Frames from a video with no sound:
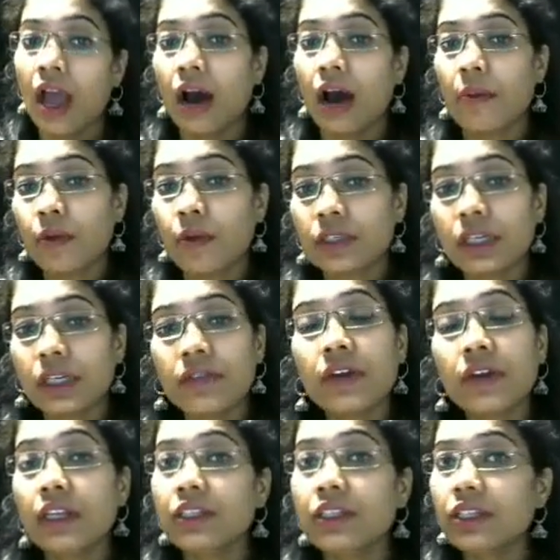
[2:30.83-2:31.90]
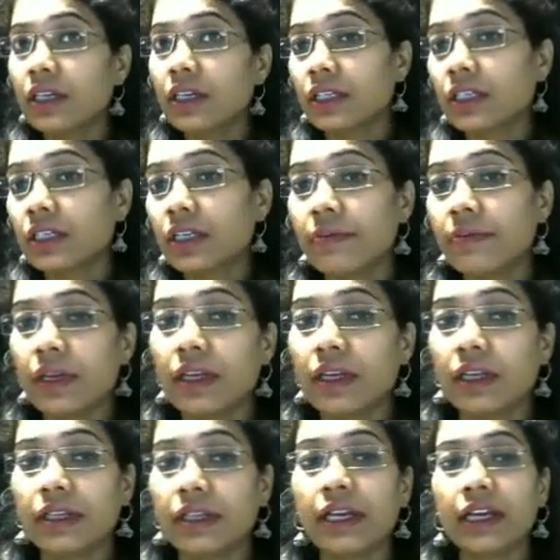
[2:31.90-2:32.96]
A positive culture doesn't
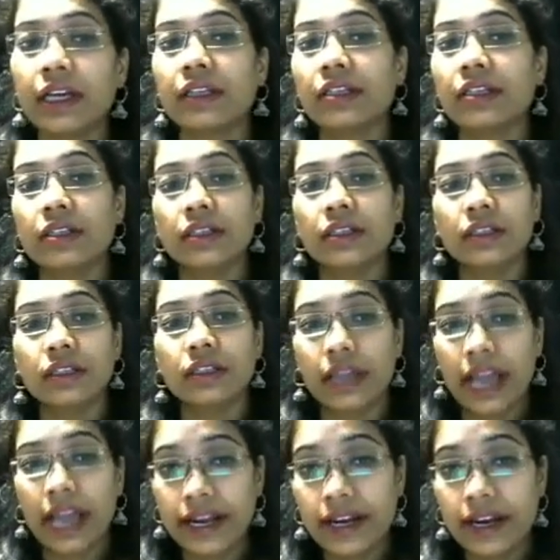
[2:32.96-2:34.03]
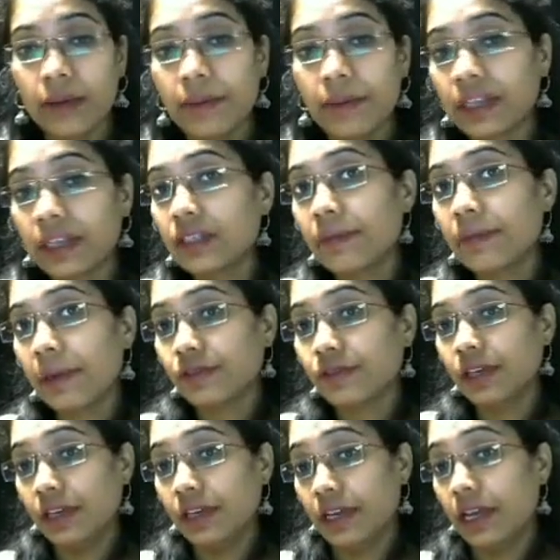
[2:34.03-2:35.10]
mean that Candida albicans is
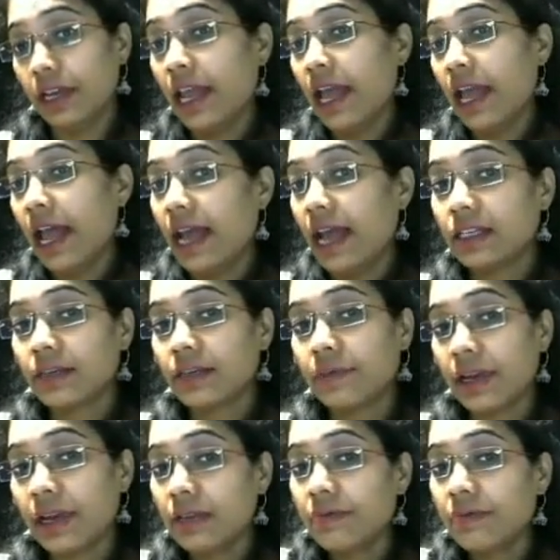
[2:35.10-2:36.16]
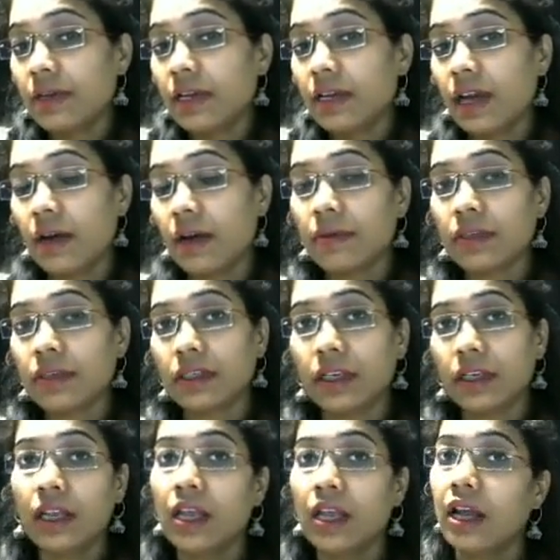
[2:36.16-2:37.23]
pathogenic, as it may be
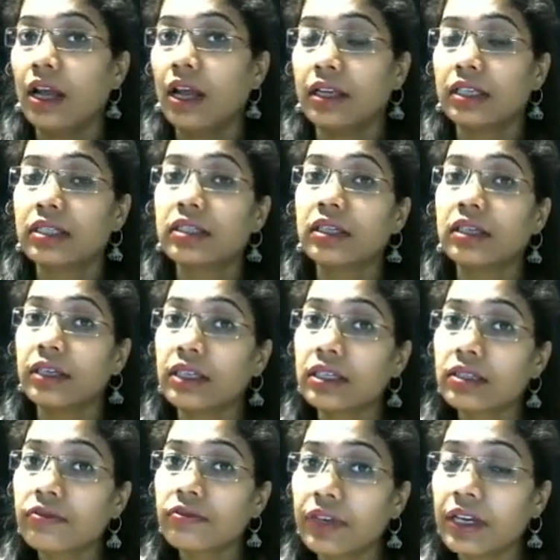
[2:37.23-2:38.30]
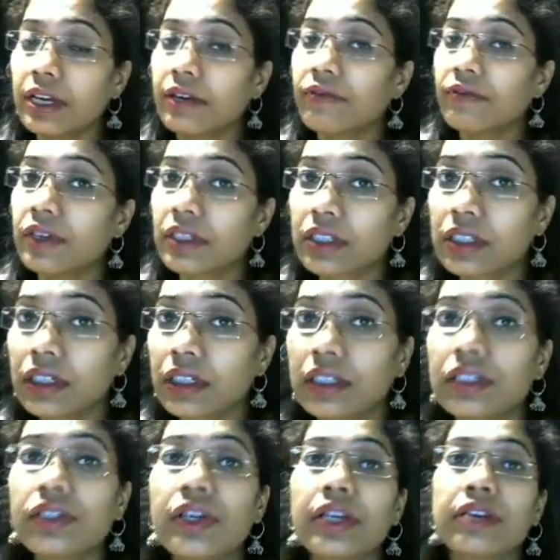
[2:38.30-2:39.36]
commensal. As in this we have
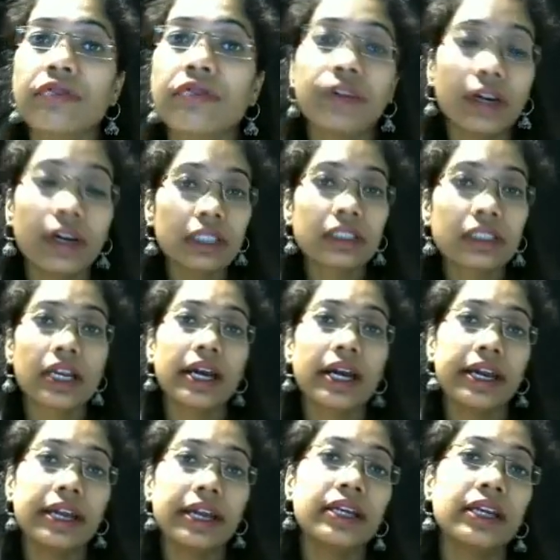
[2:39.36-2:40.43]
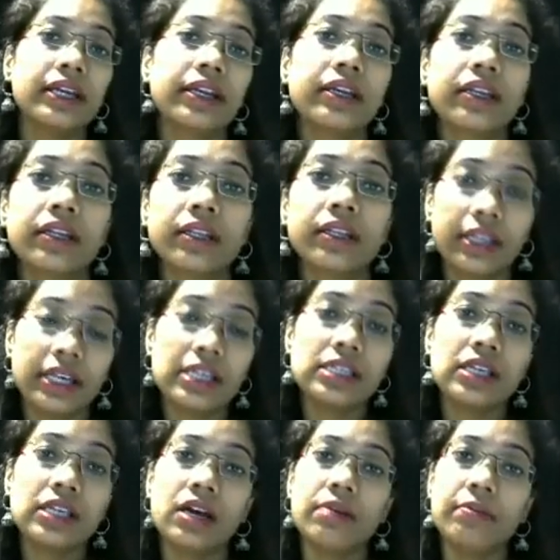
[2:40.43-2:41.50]
discussed in first slide that
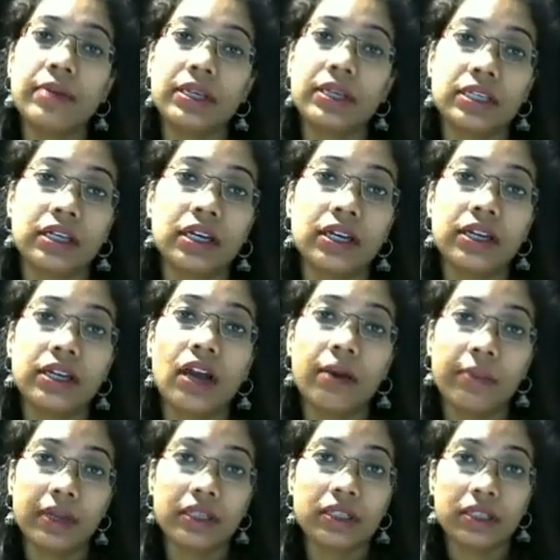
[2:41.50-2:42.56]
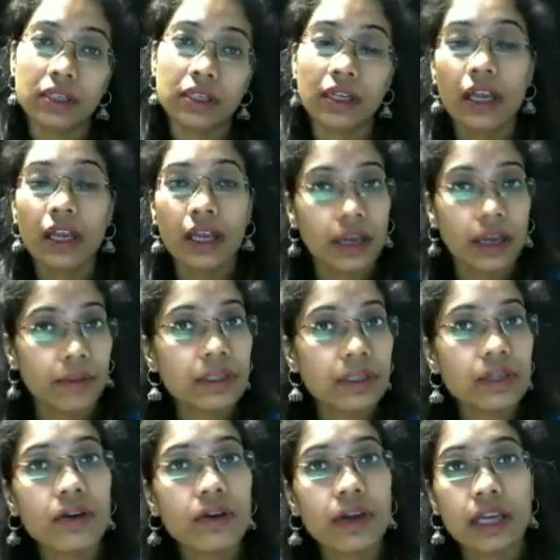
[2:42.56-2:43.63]
these are basically commensal
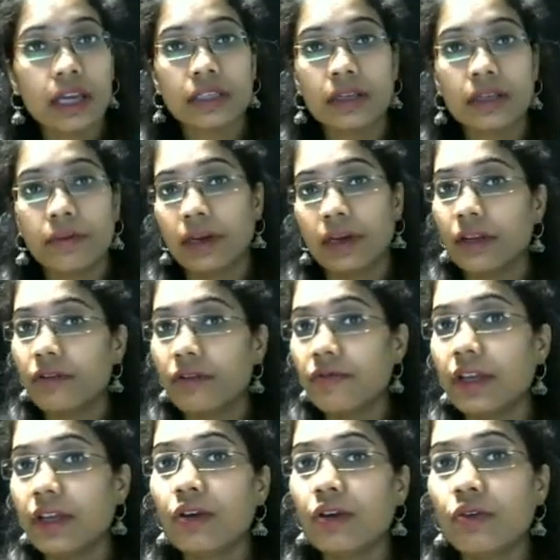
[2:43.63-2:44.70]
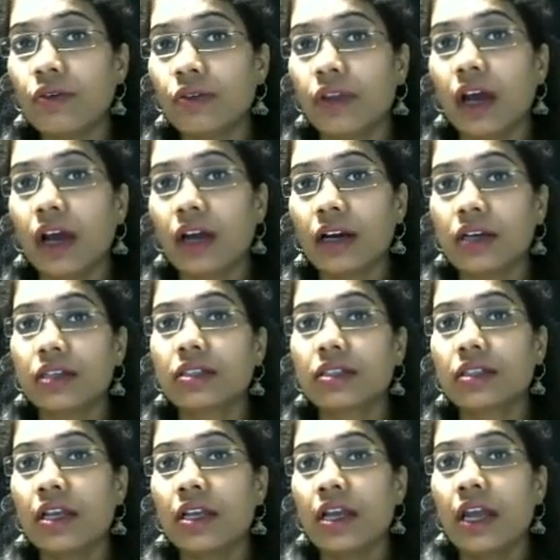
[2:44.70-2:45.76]
organism, but if their growth
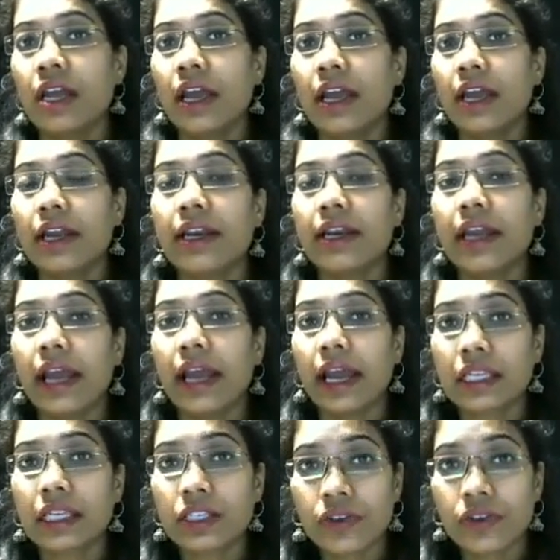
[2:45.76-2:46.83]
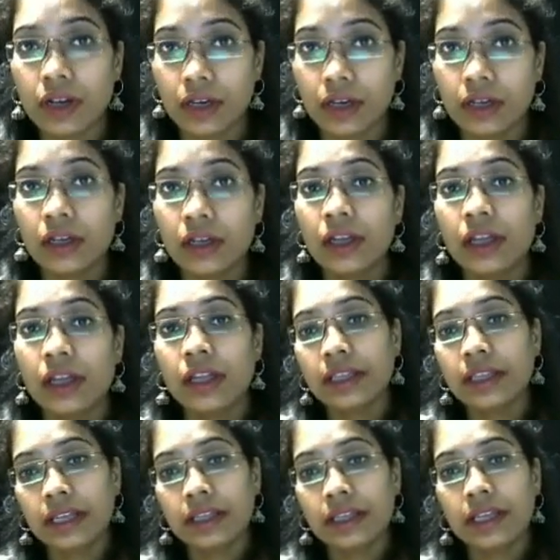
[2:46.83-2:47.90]
occurs in extra,
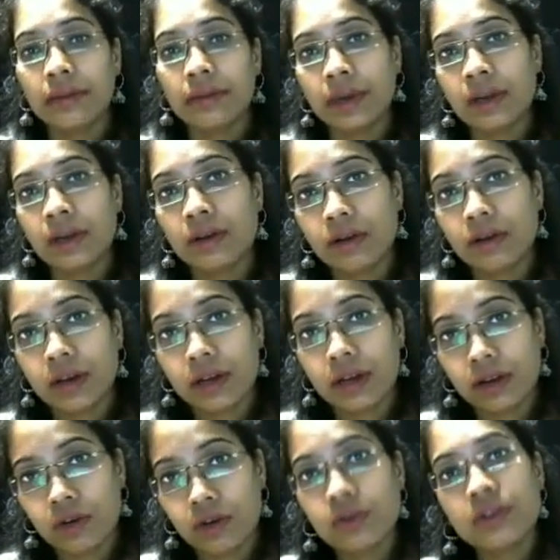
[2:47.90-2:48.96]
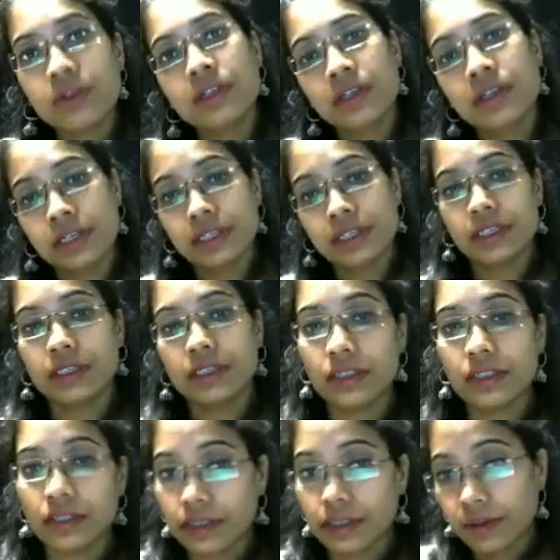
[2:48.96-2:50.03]
then they may cause
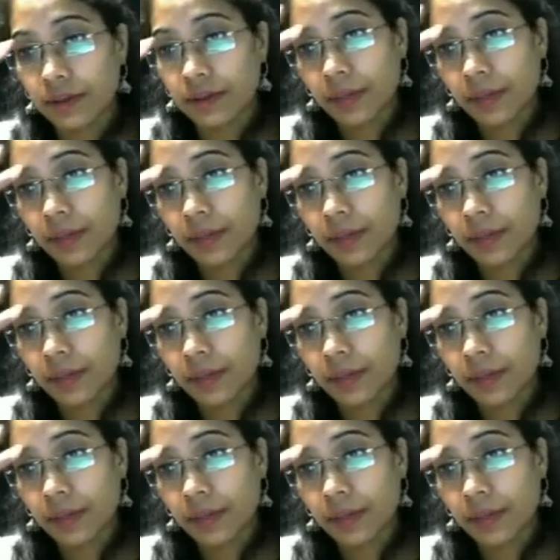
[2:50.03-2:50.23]
diseases.